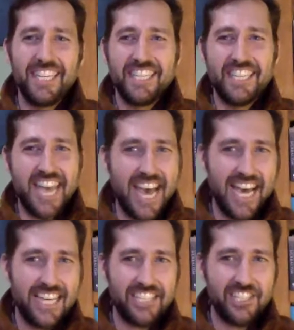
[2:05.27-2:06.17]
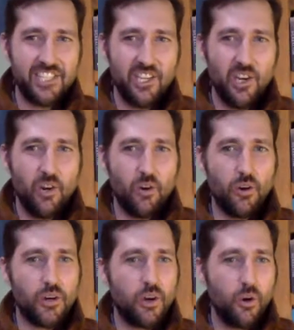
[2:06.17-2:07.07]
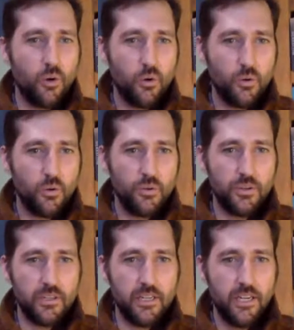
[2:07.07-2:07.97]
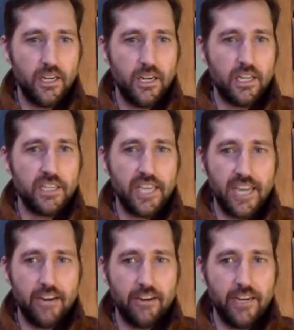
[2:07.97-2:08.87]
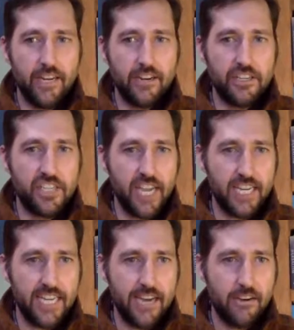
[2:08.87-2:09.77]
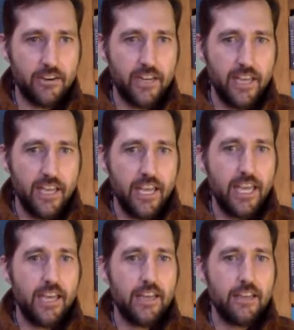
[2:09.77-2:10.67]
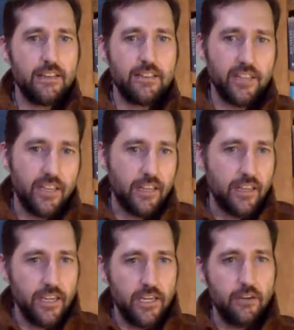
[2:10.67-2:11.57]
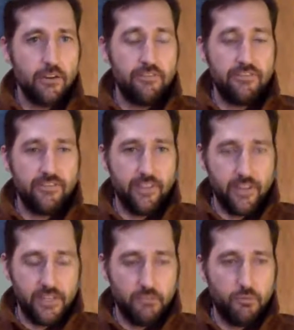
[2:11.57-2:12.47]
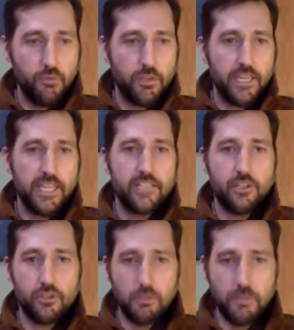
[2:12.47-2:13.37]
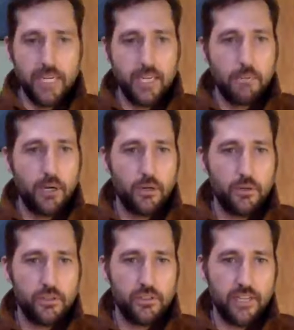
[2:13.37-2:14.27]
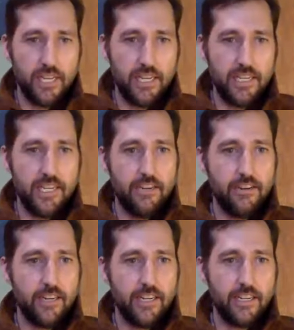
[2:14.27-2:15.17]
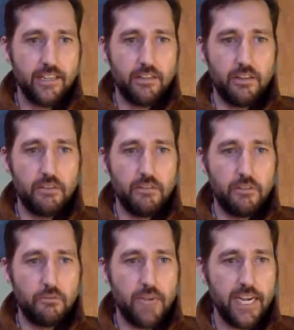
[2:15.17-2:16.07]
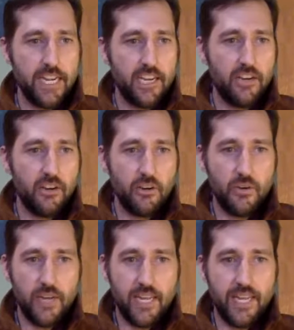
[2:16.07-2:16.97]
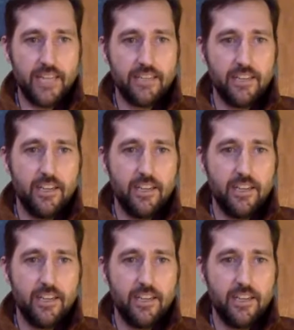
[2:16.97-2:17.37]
detached or cold or uncaring or checked out. And if we're looking at social media posts and hearing the radio and